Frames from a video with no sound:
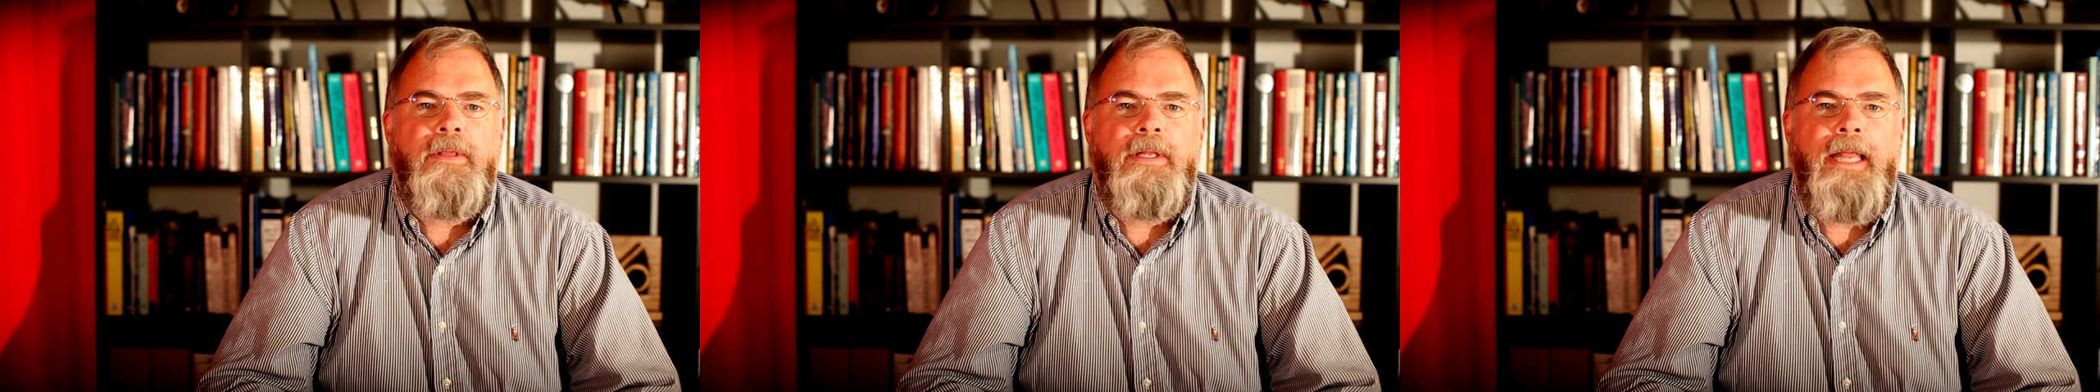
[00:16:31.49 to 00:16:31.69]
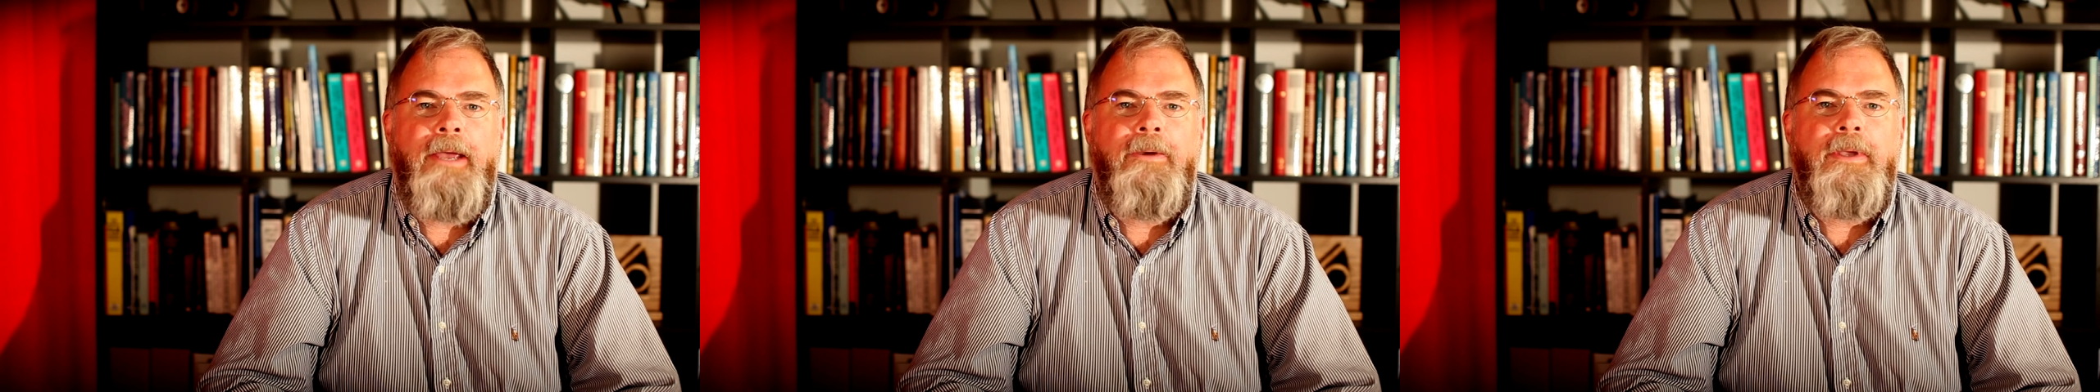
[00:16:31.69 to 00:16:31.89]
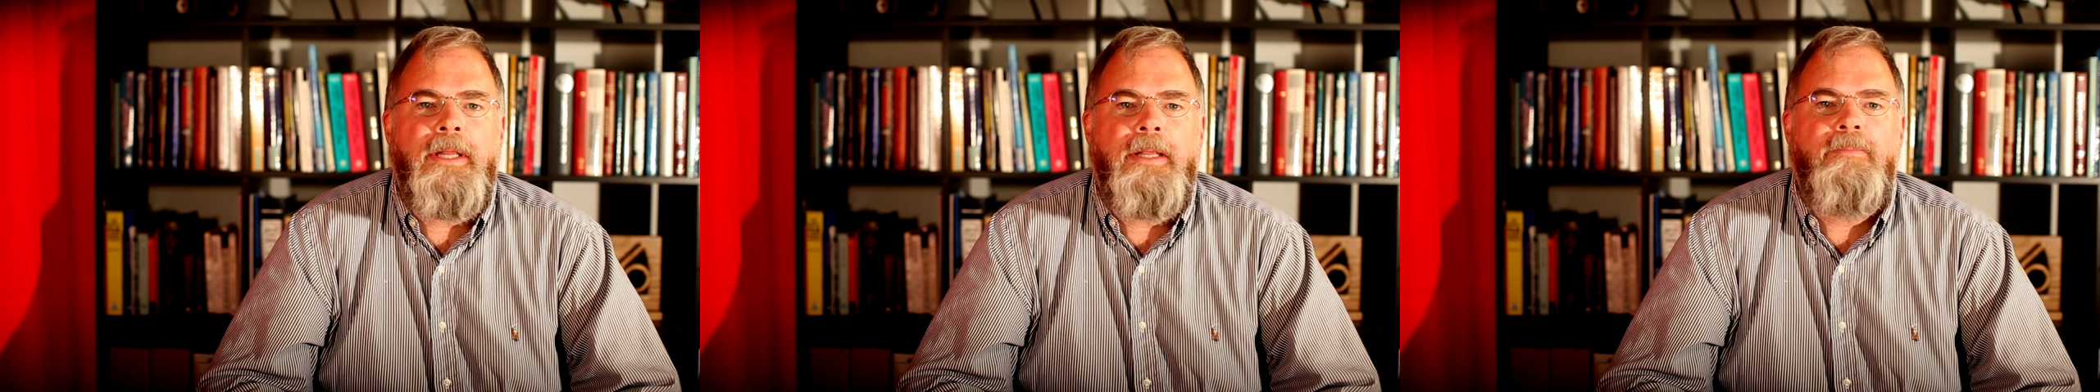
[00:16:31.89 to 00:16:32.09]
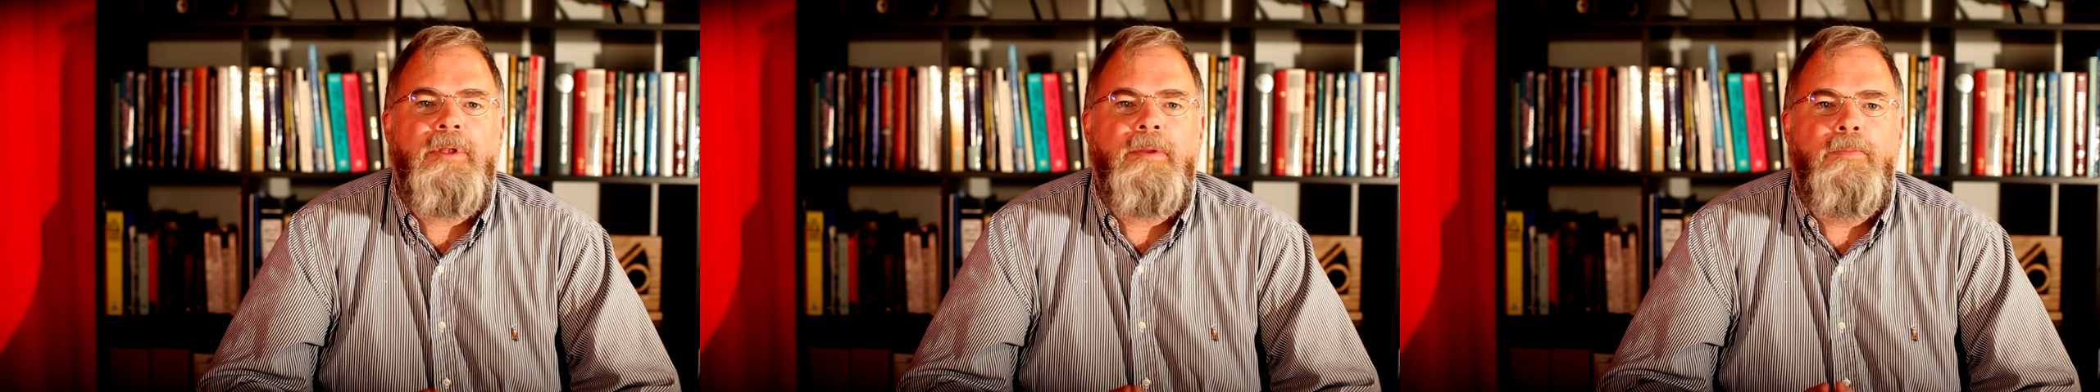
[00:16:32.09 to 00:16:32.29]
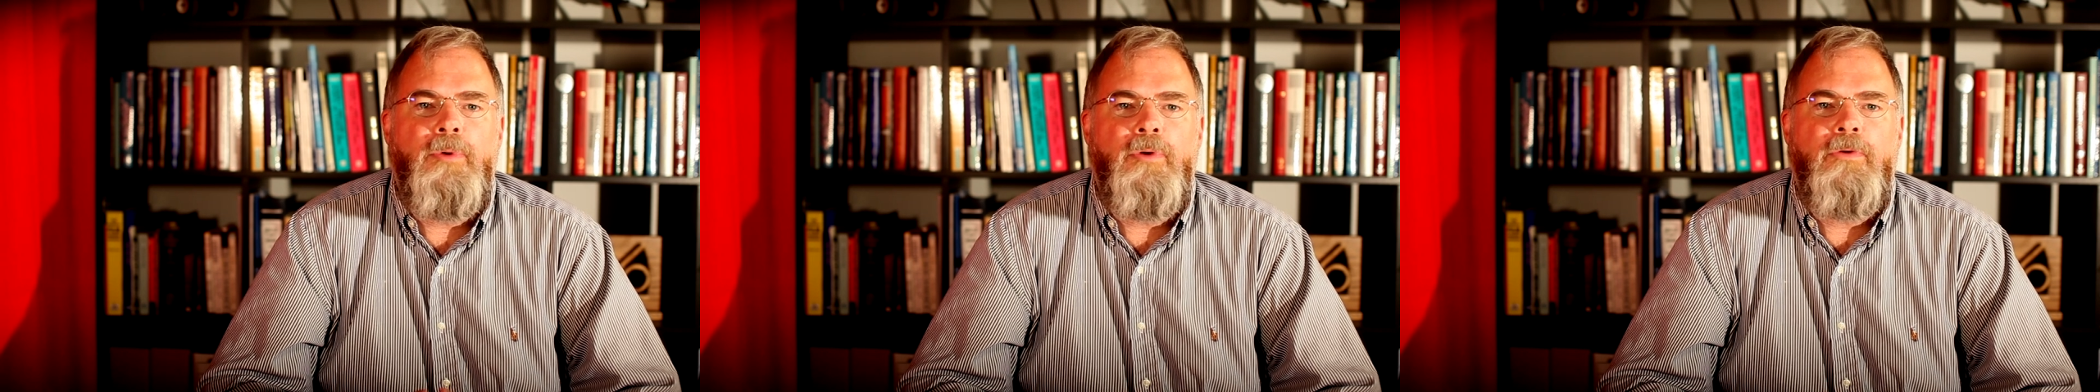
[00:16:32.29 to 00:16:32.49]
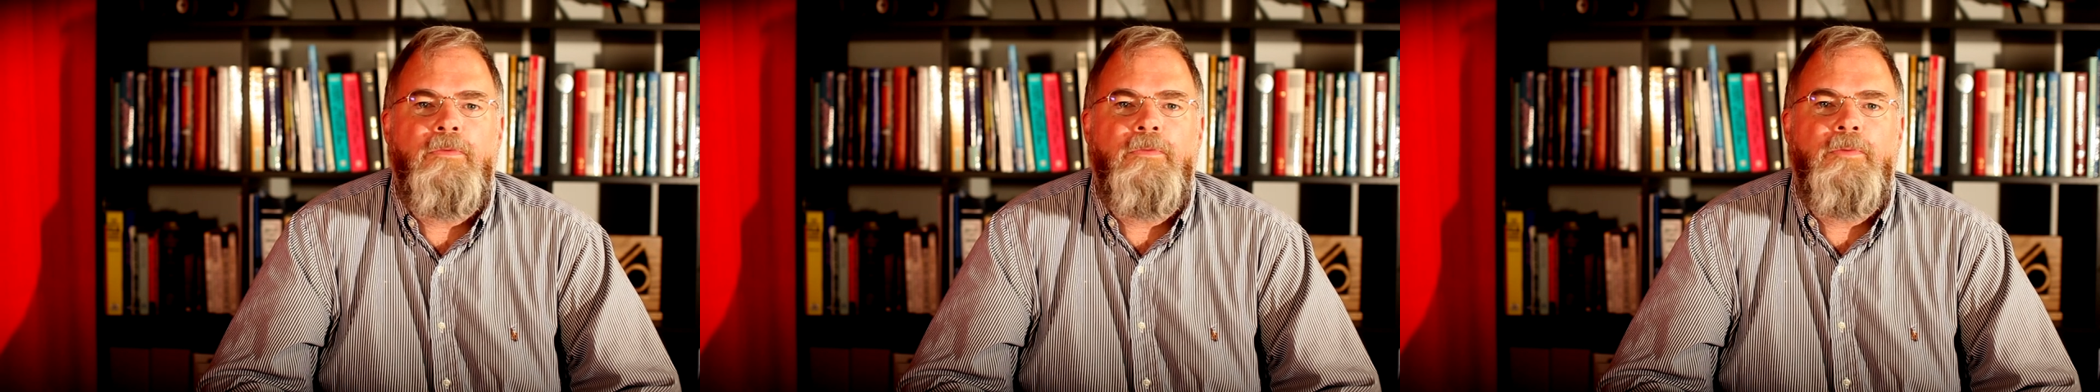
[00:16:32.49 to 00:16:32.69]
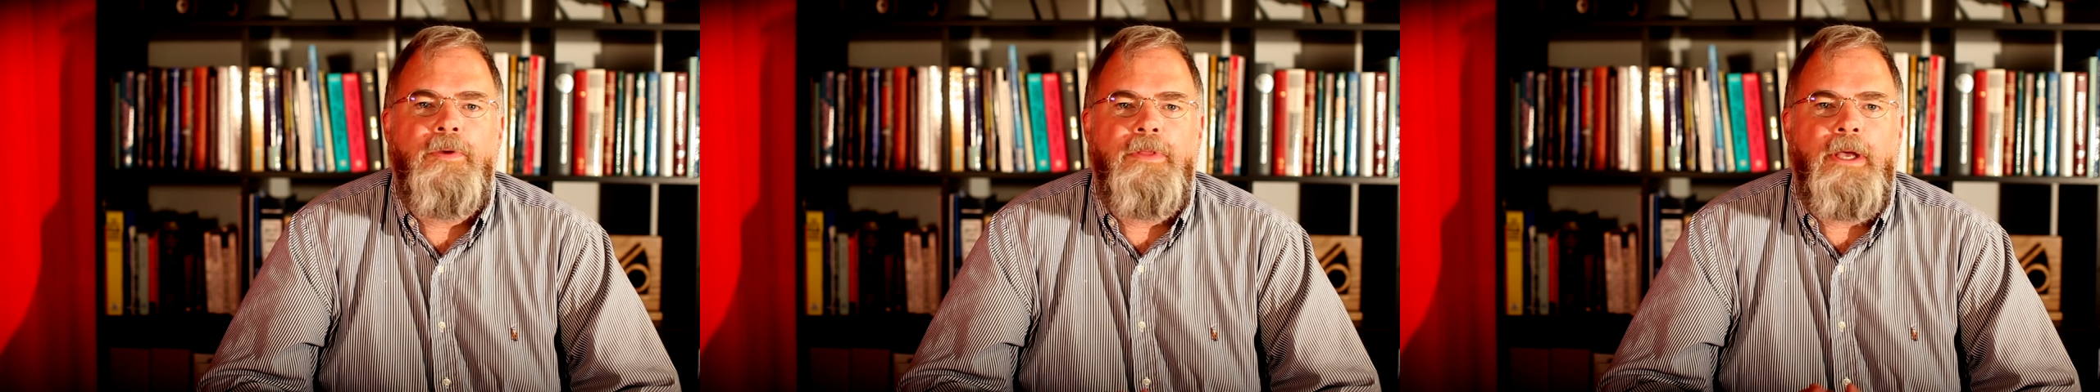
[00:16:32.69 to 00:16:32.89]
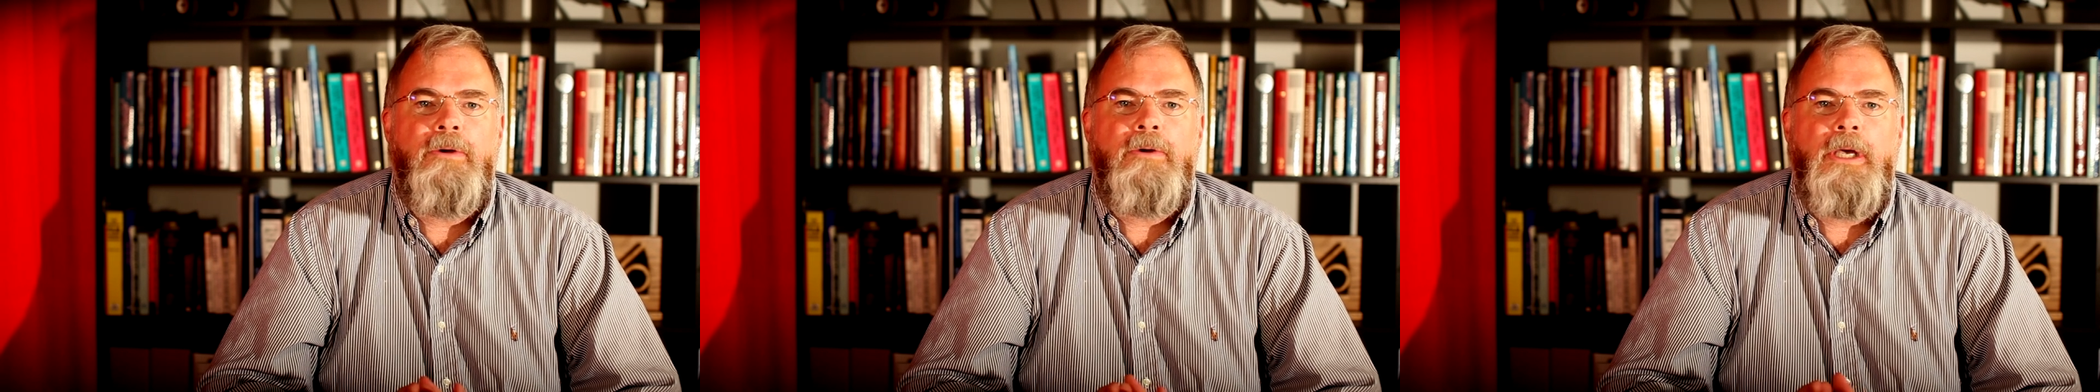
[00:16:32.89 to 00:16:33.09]
allowing them to move
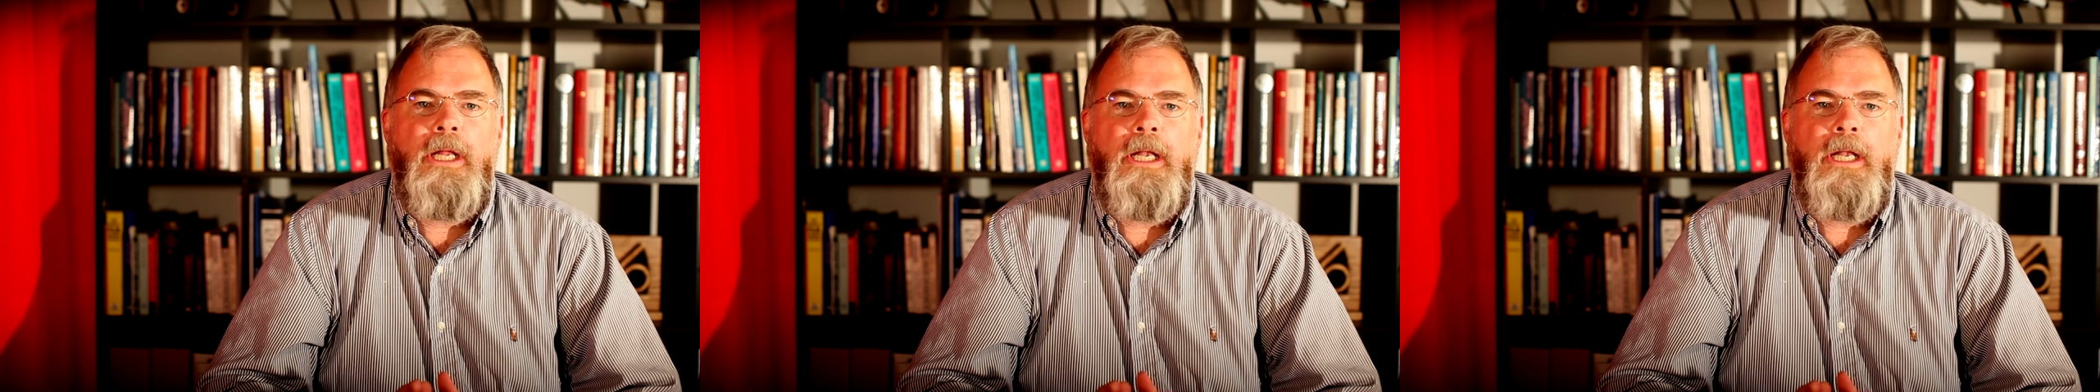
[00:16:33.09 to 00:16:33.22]
without